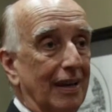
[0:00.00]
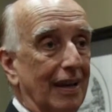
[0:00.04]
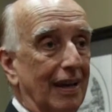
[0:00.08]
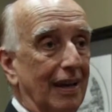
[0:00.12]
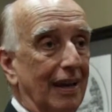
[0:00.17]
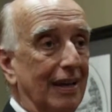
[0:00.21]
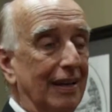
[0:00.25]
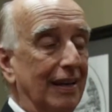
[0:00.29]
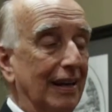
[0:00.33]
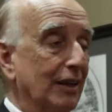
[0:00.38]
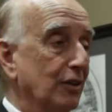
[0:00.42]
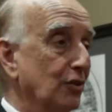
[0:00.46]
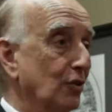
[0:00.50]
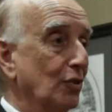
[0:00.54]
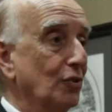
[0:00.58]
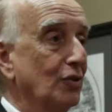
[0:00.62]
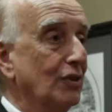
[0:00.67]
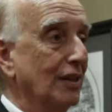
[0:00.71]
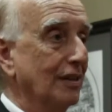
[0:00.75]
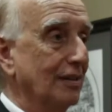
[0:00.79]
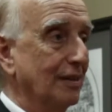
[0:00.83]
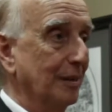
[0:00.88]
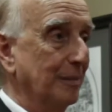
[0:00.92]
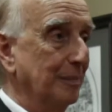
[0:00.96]
an
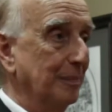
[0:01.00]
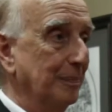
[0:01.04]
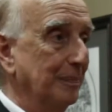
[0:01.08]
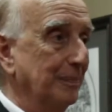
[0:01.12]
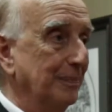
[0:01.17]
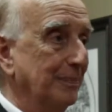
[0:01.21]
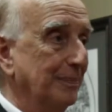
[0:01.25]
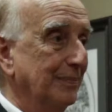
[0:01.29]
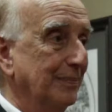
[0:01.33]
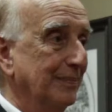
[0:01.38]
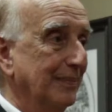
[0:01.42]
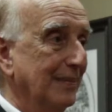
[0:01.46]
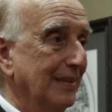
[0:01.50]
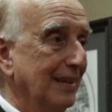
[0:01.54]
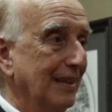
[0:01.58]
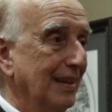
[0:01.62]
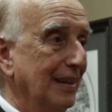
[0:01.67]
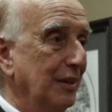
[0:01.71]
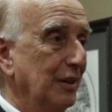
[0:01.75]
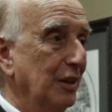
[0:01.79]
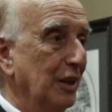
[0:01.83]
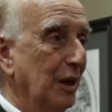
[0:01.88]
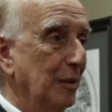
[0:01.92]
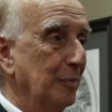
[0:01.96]
exorcism
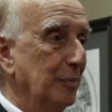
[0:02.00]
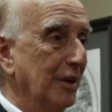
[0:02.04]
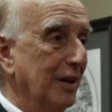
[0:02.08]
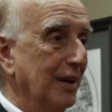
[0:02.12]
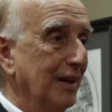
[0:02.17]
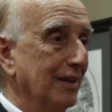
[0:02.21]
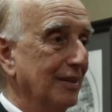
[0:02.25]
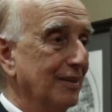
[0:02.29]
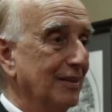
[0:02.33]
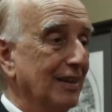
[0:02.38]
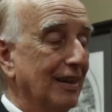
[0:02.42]
in the Opera House.